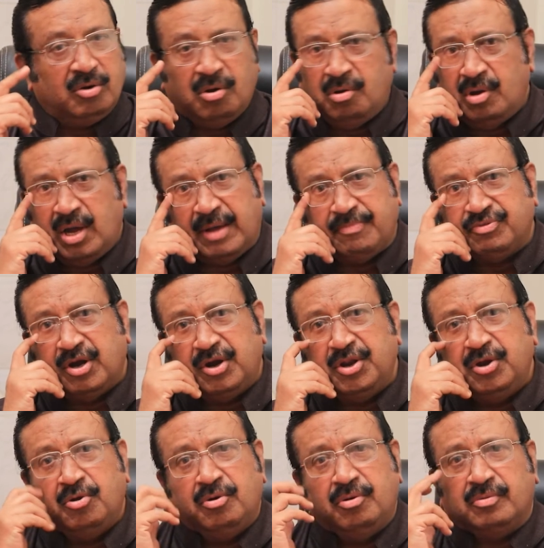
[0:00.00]
No,
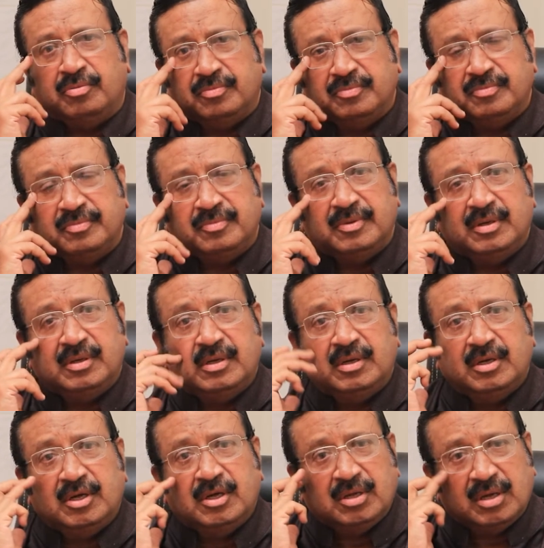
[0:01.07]
absolutely no.
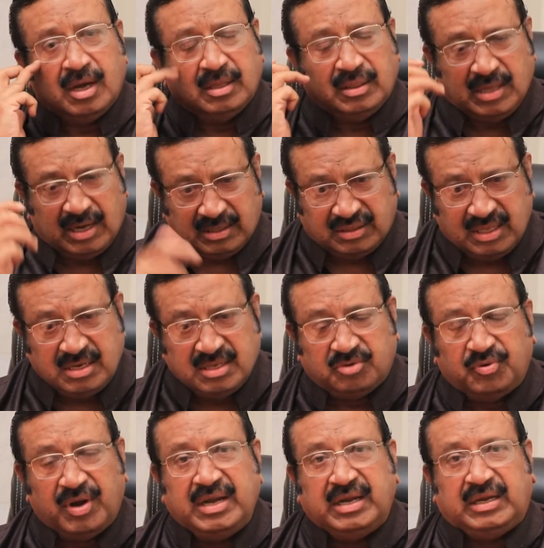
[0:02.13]
Since
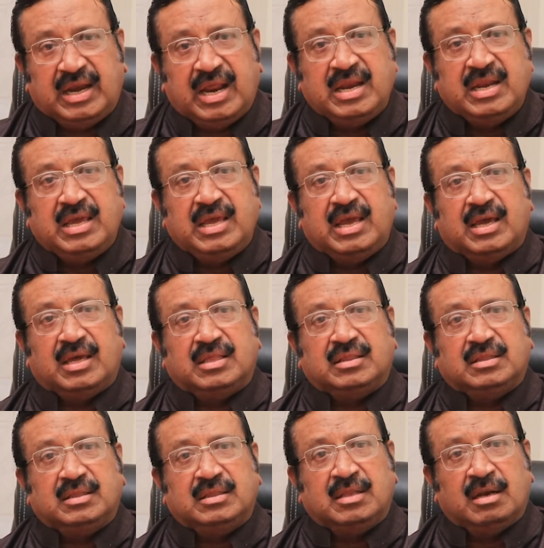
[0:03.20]
10
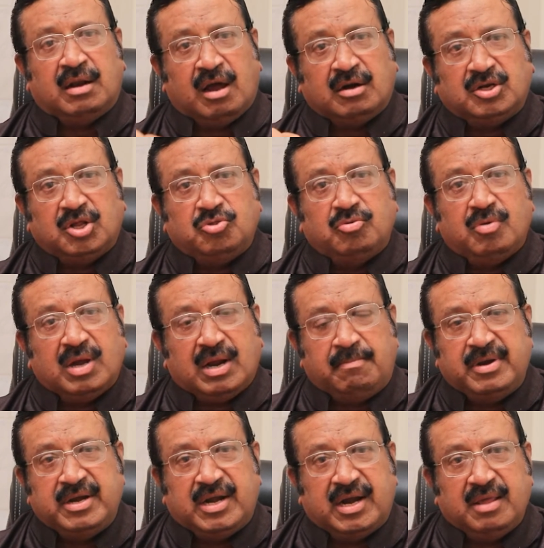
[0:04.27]
years, the doctors who have
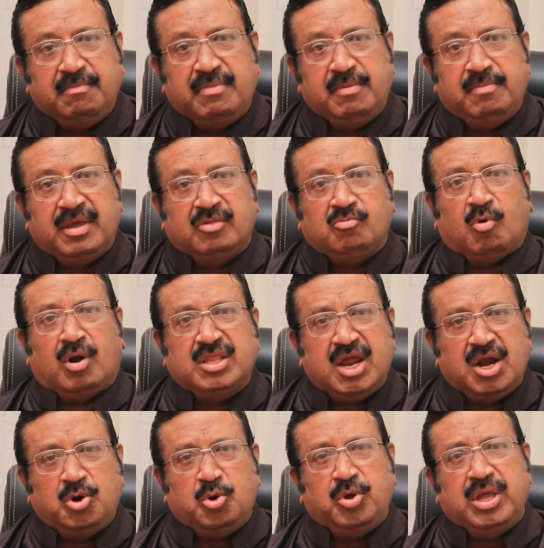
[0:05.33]
completed MBBS, what
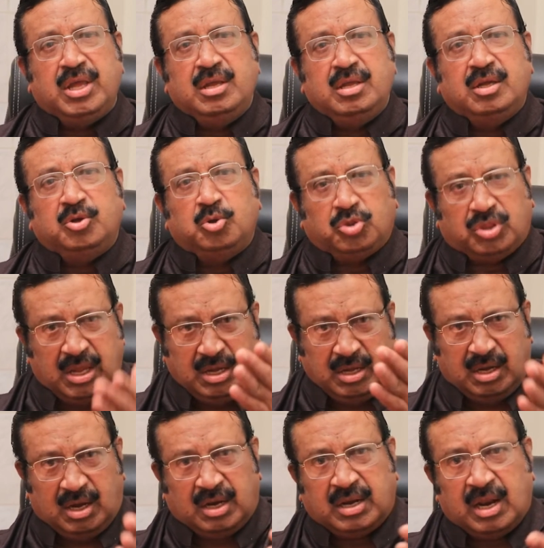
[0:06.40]
they are doing, you
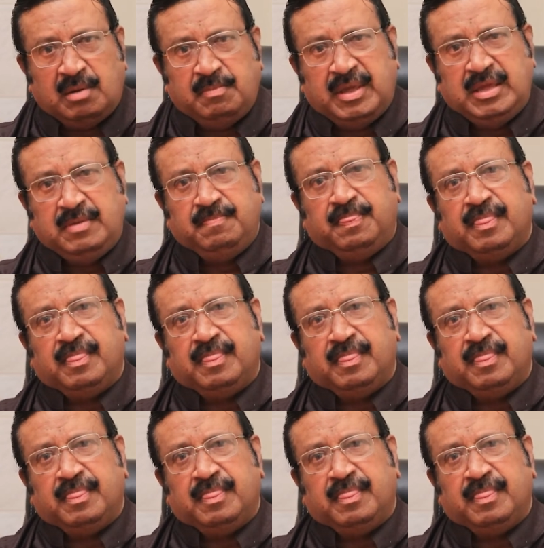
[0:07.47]
think, can tell me?